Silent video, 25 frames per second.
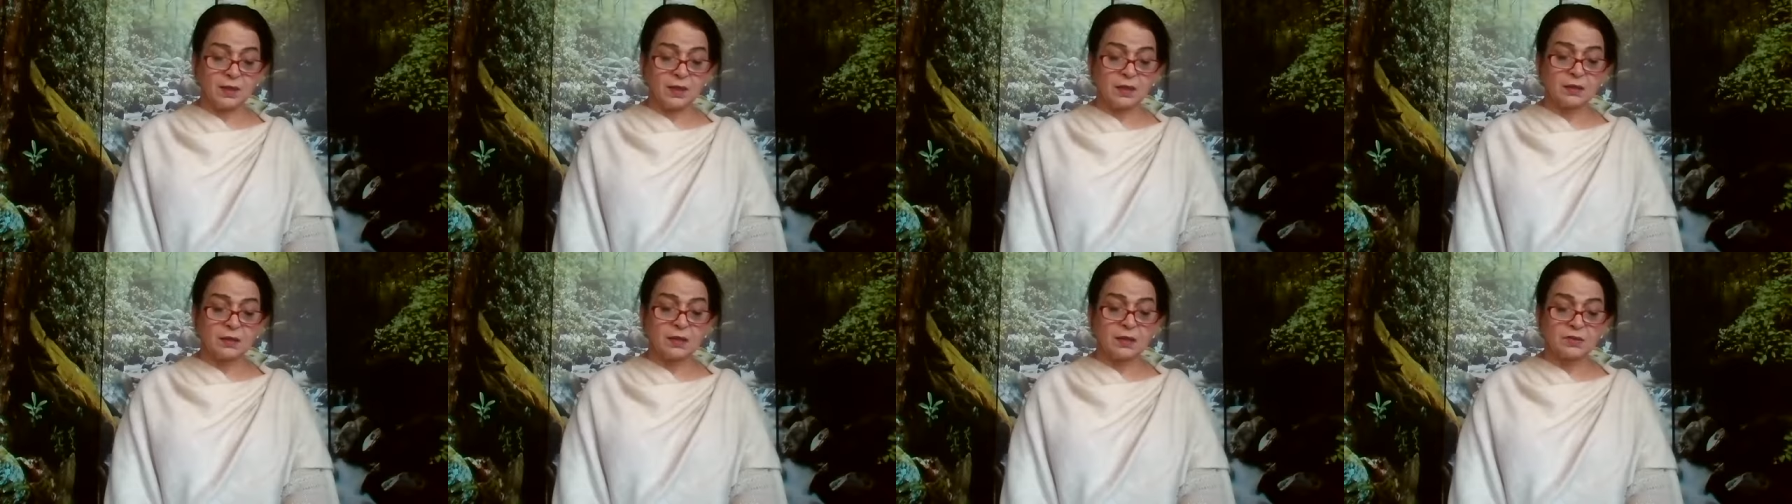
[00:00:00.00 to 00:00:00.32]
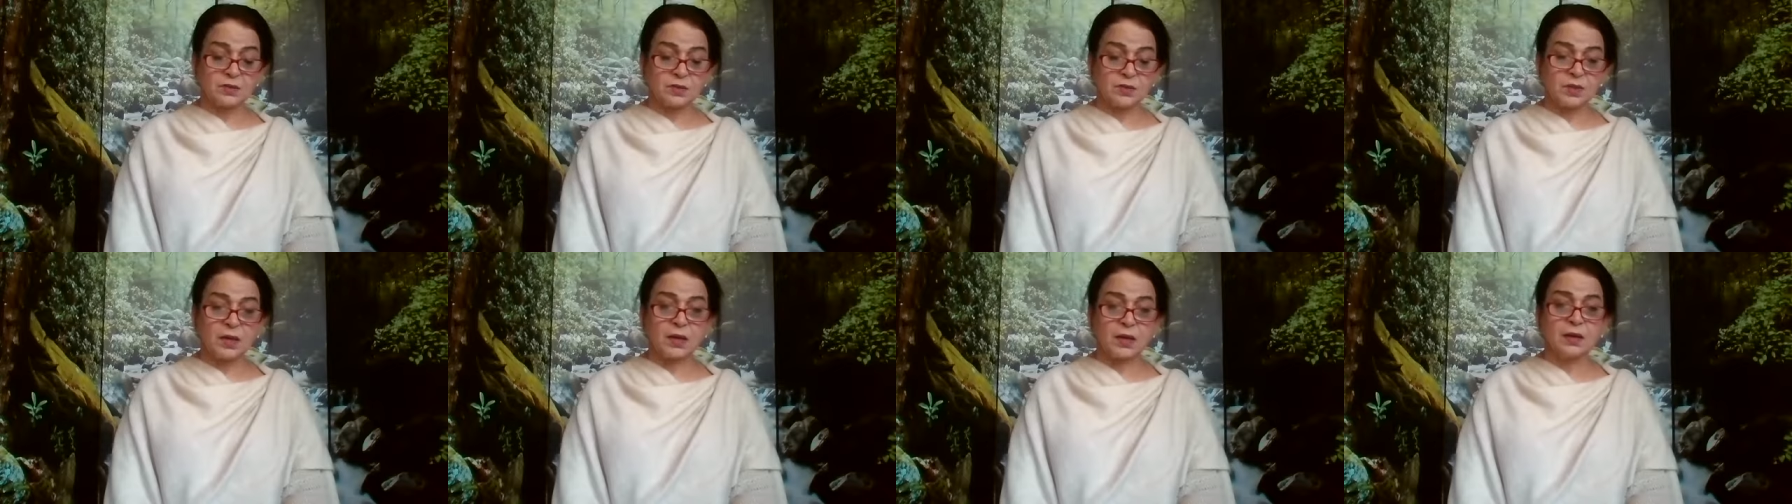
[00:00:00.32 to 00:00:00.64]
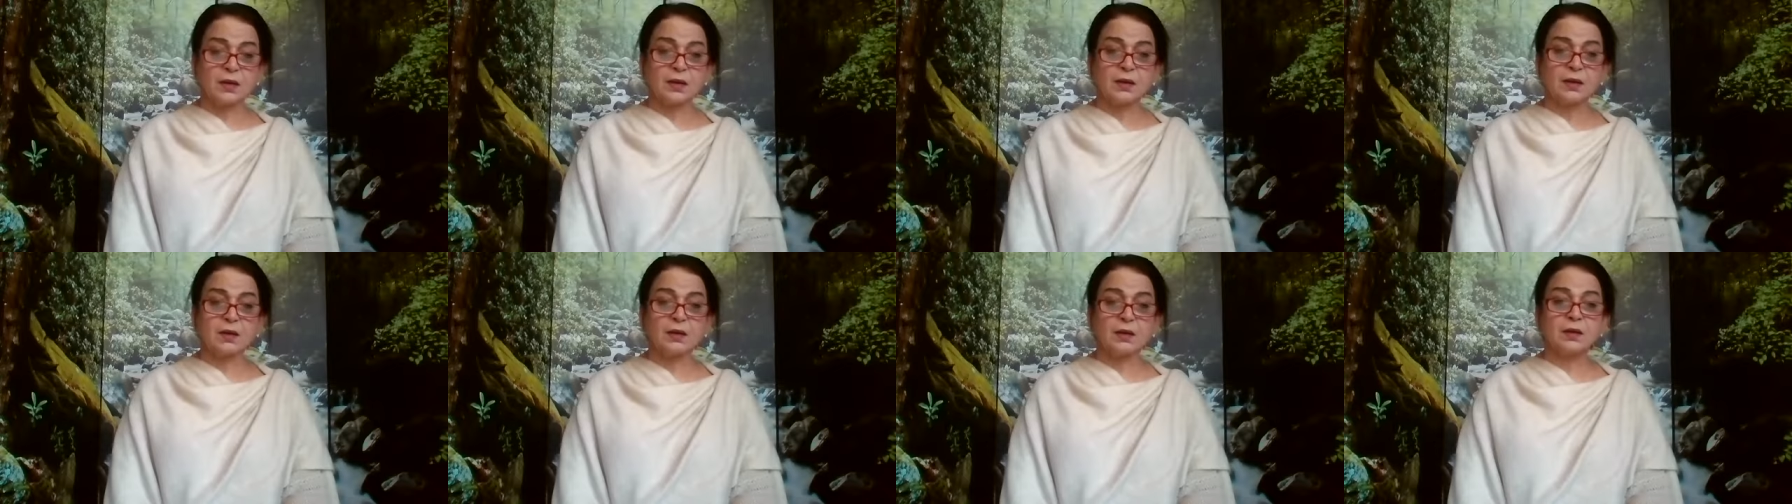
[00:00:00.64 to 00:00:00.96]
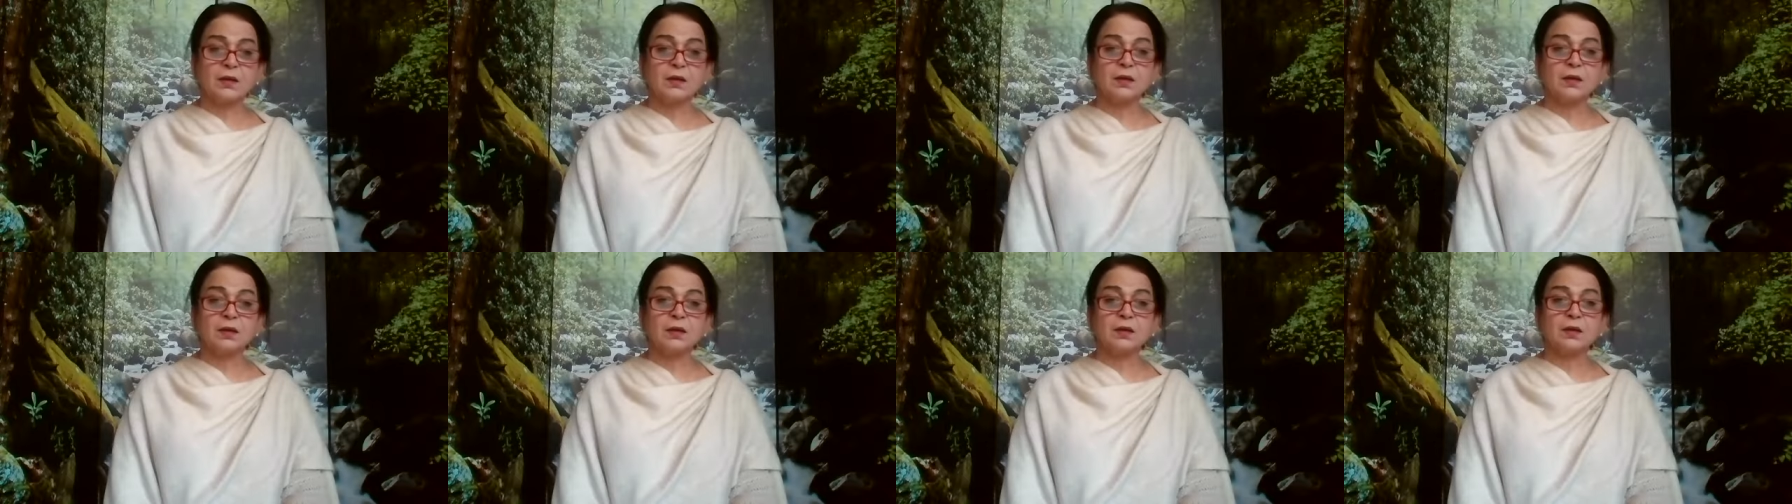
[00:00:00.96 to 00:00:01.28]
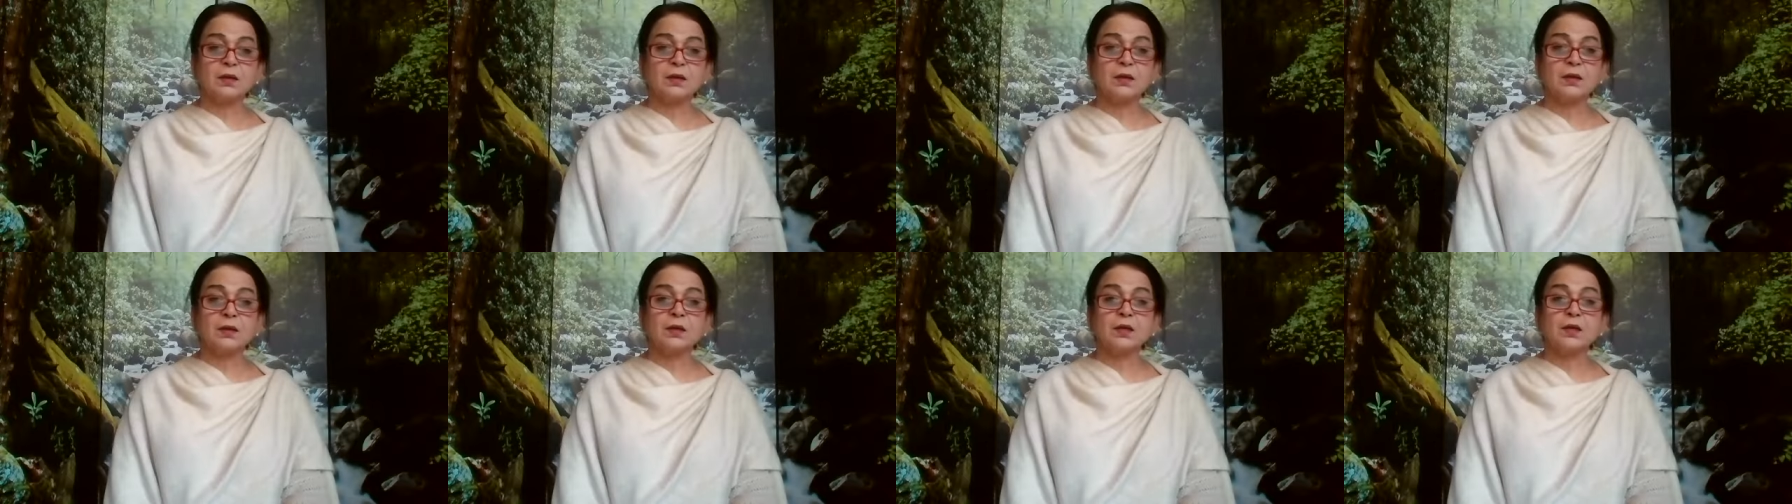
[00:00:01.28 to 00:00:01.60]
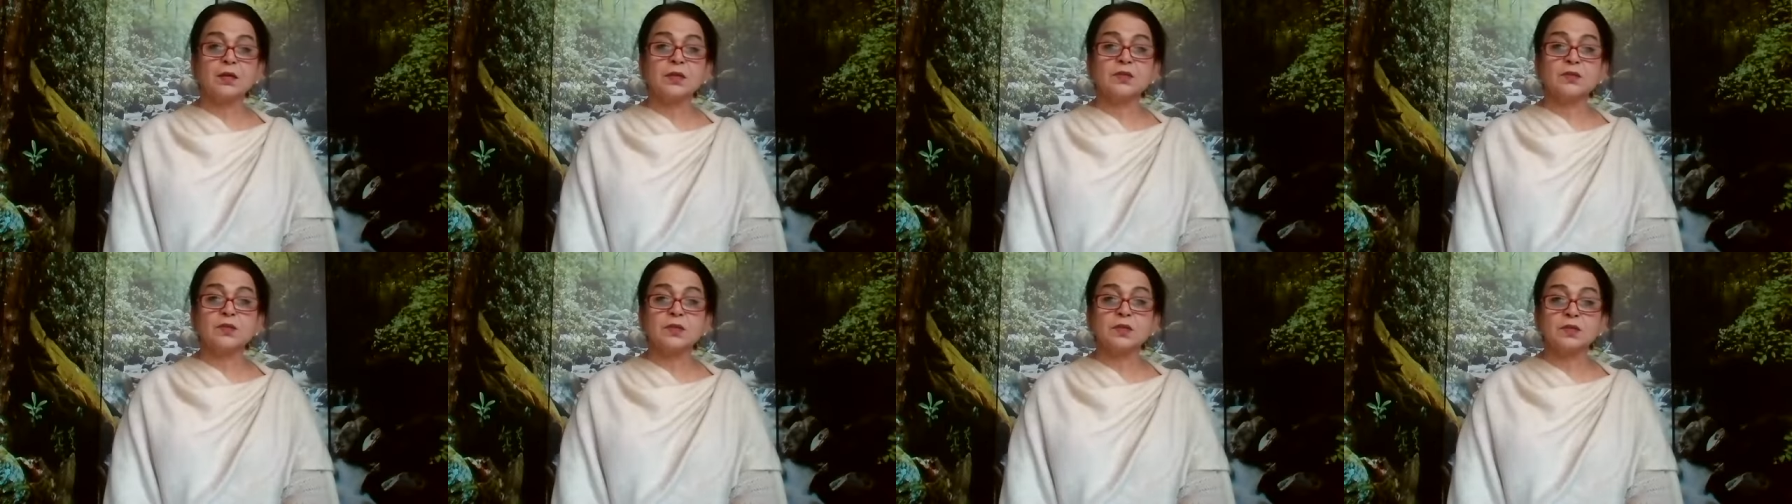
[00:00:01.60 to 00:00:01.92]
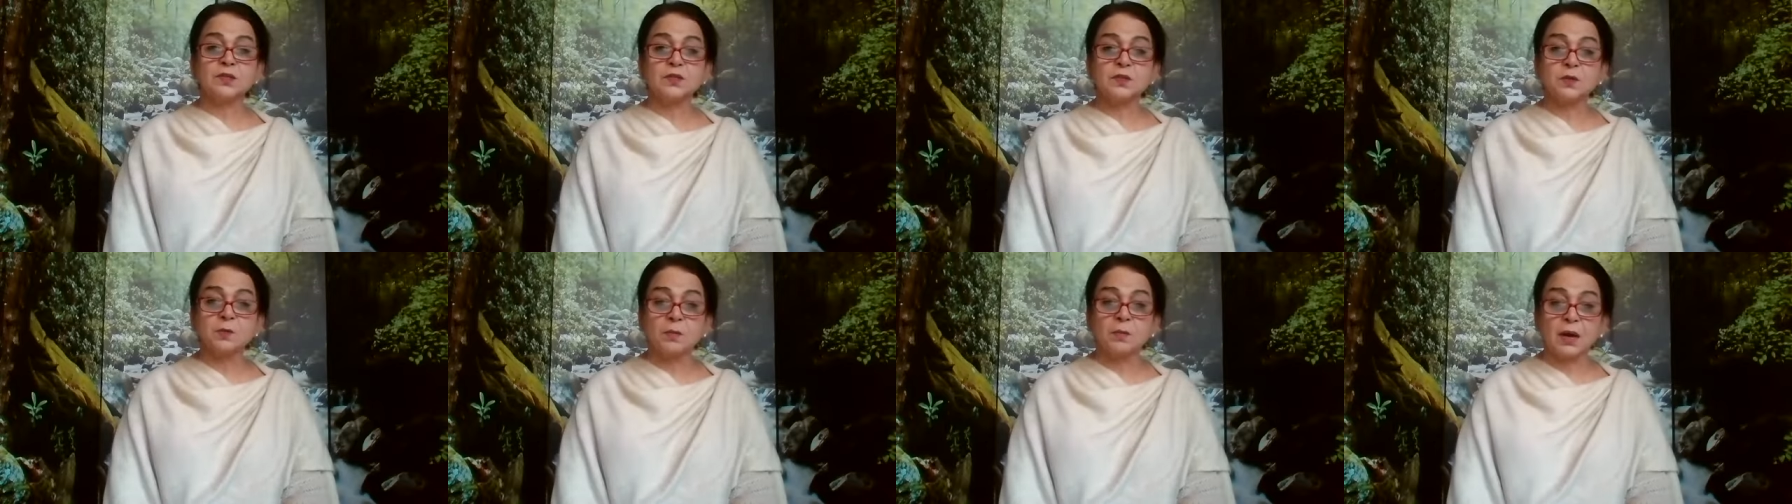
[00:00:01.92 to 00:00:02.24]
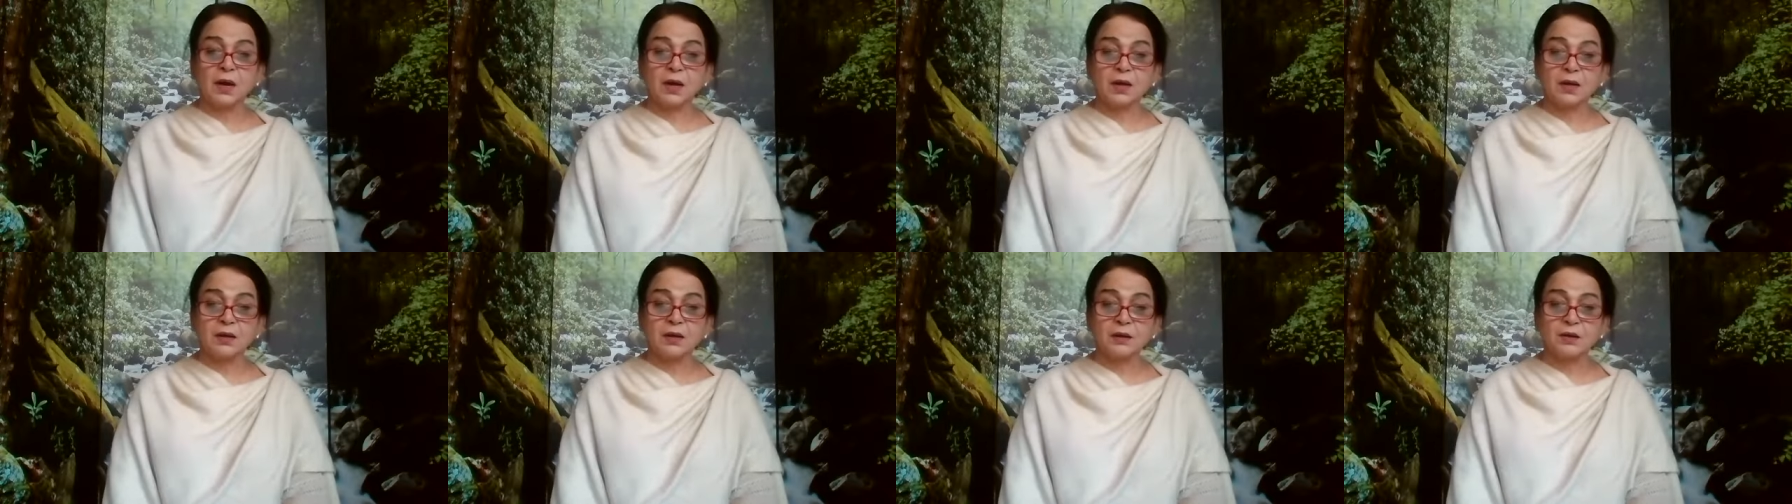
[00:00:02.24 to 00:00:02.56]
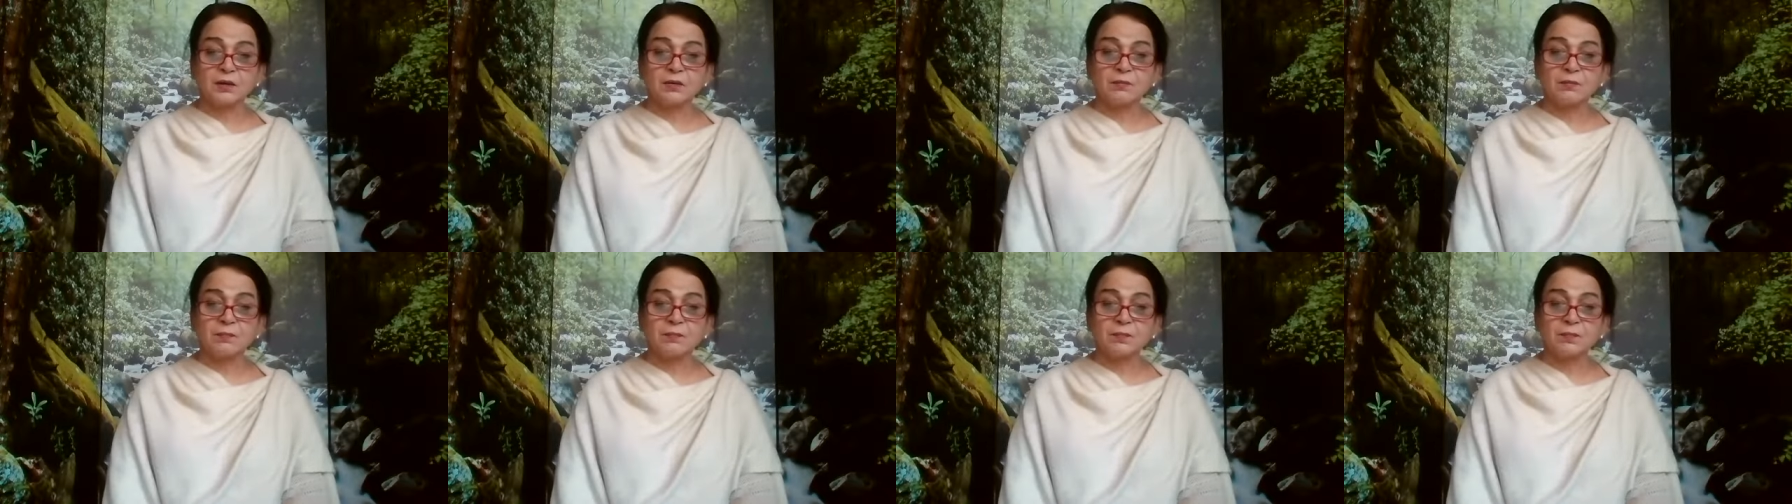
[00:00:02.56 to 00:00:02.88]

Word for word: and the sun is the saman.